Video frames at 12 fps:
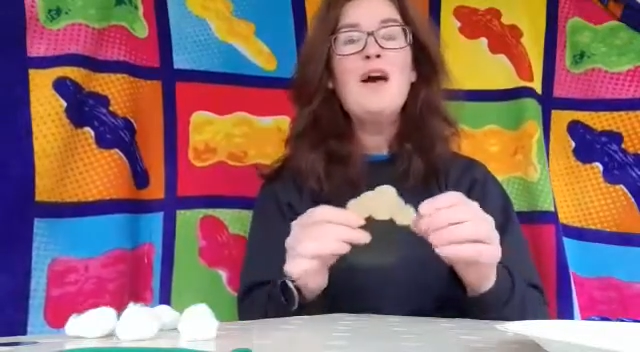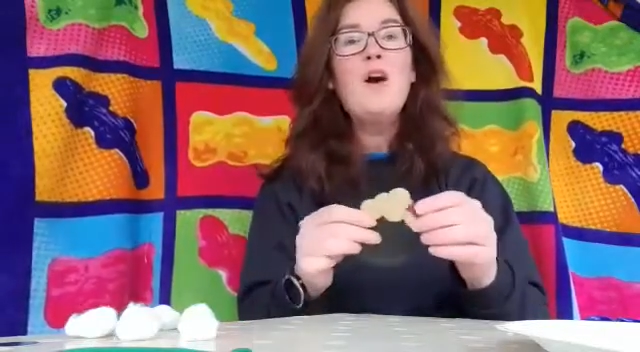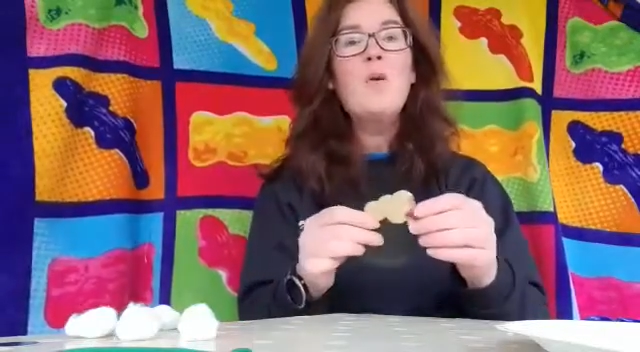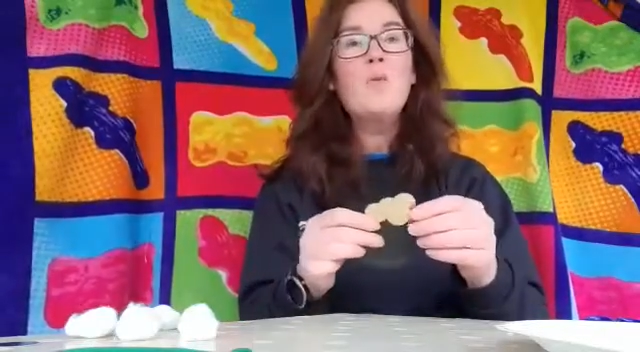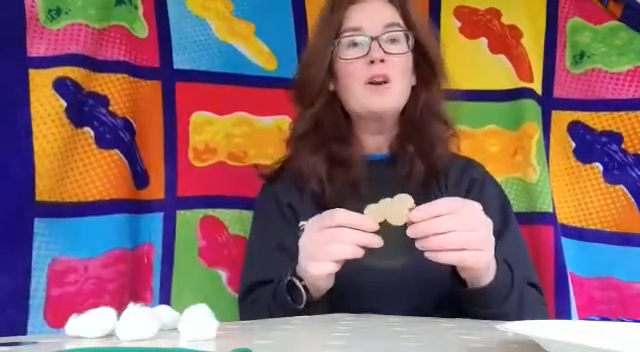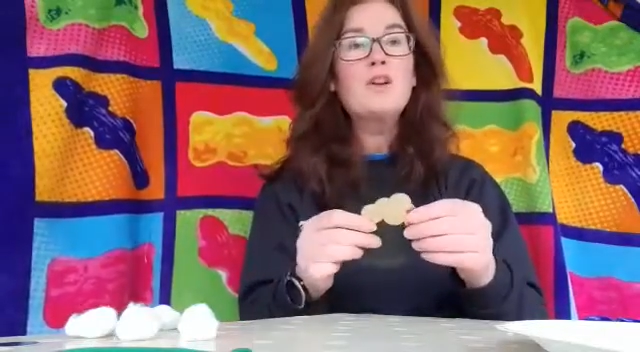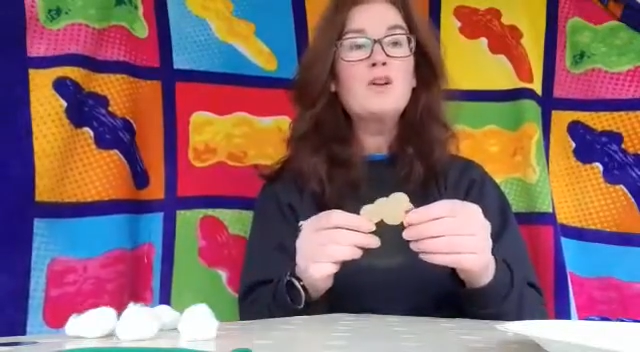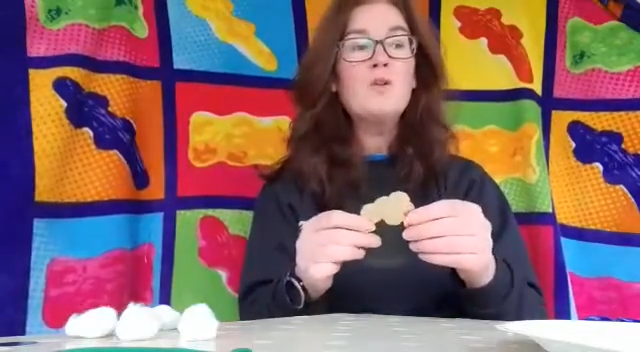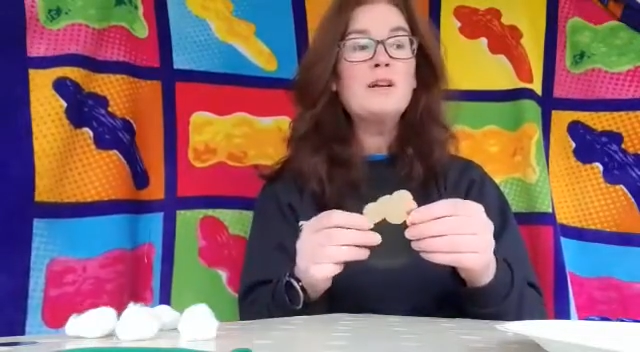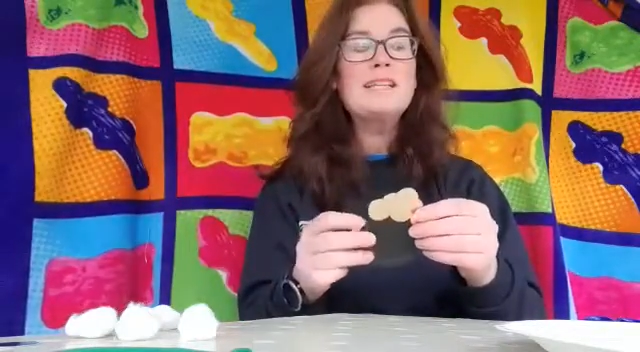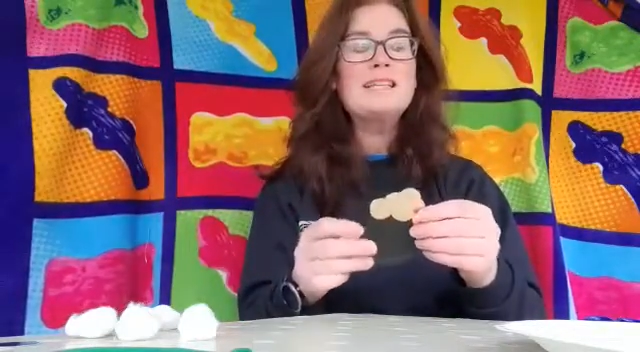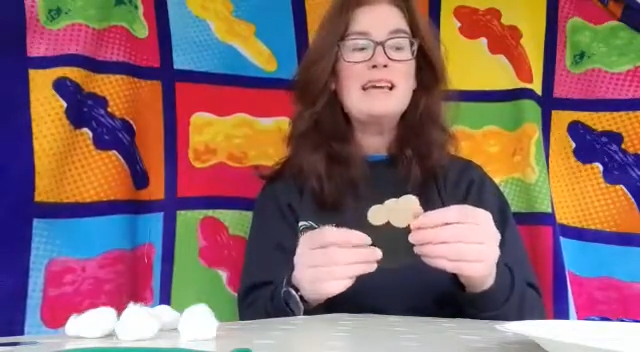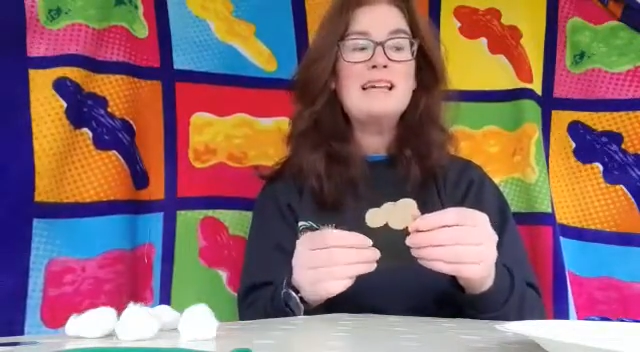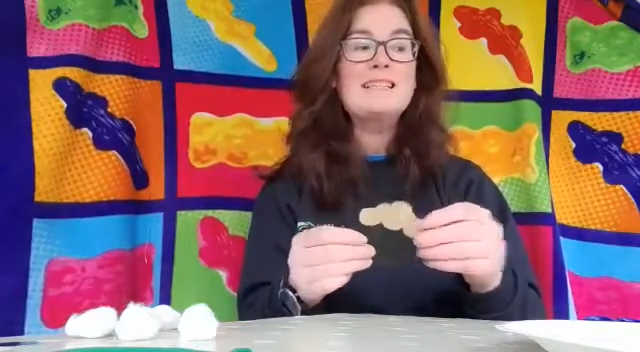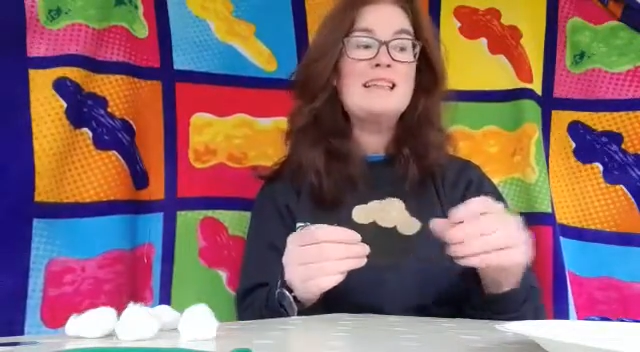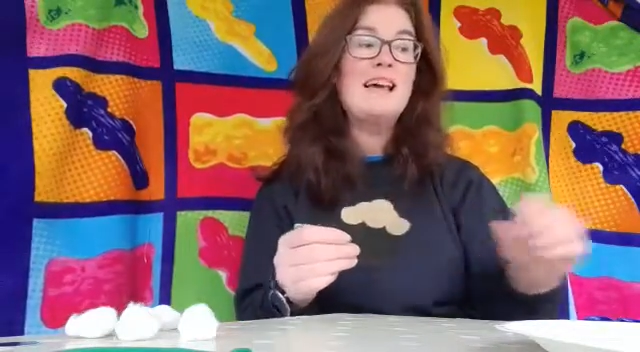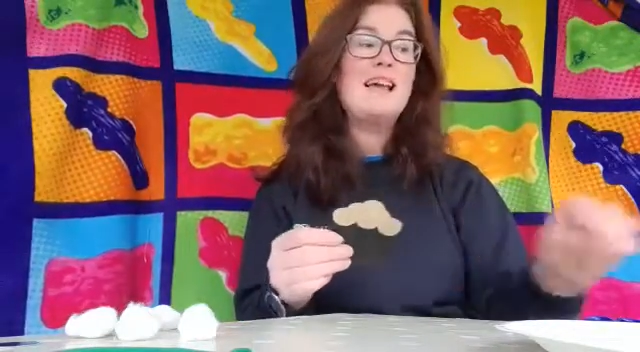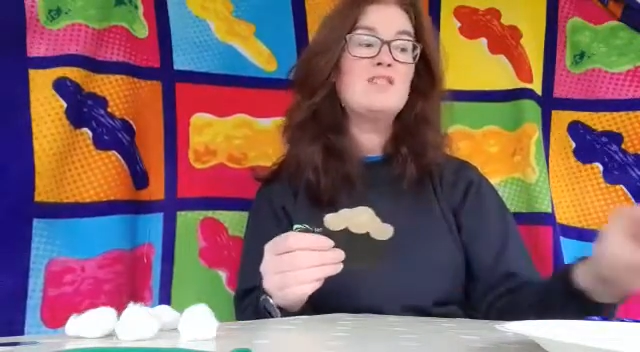We're going to
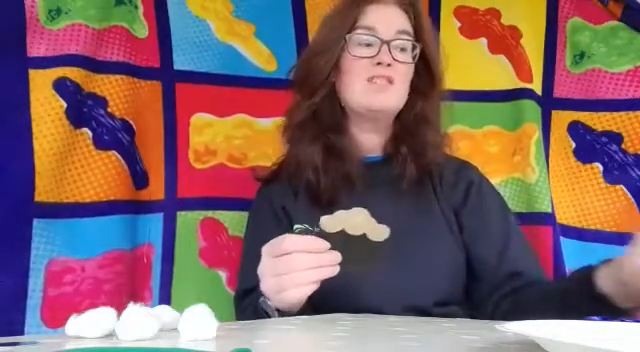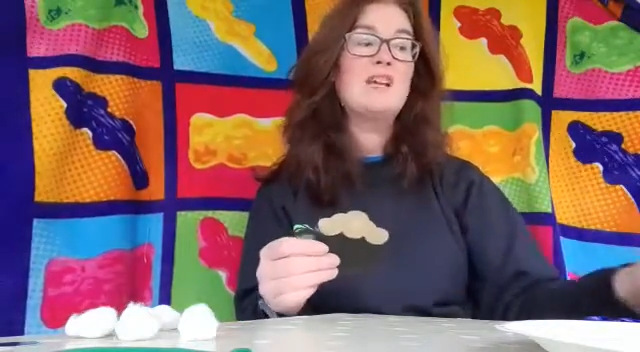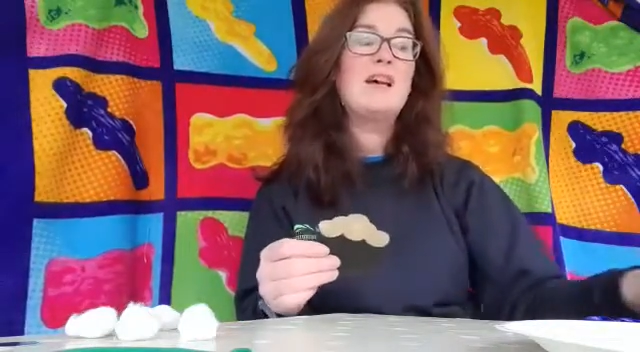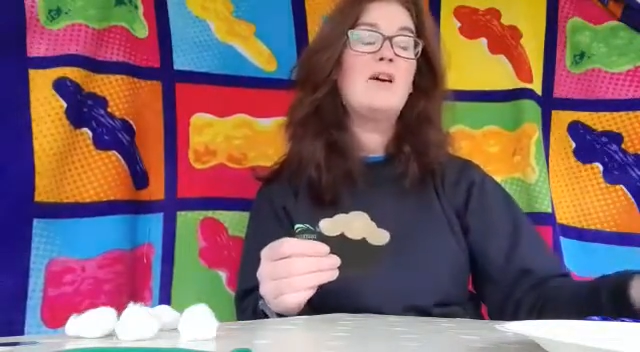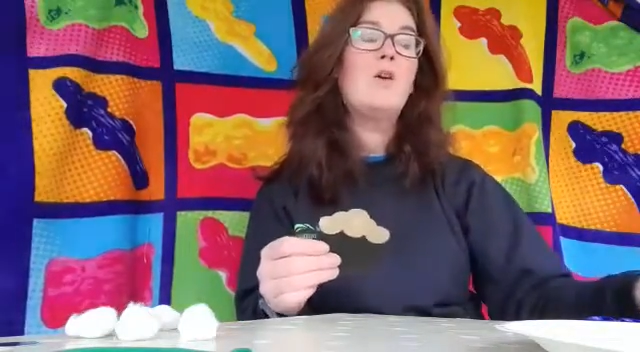attach that